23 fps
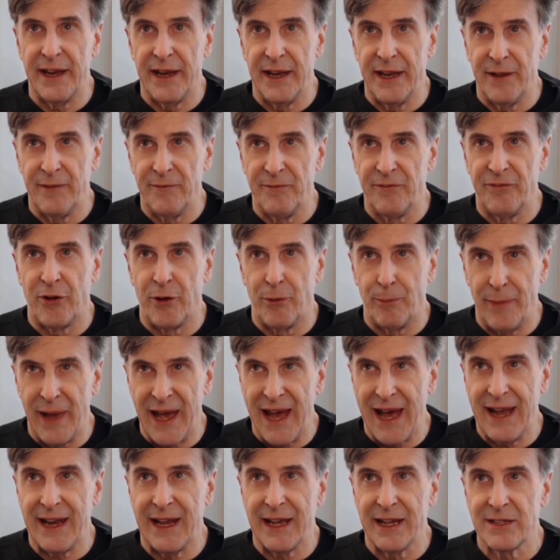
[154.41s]
in
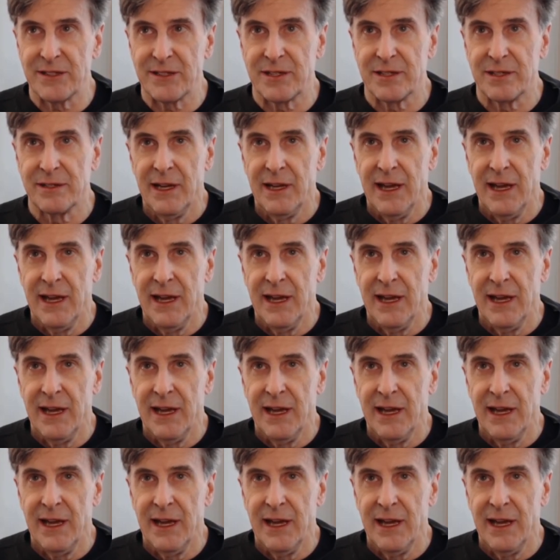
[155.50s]
Informatics,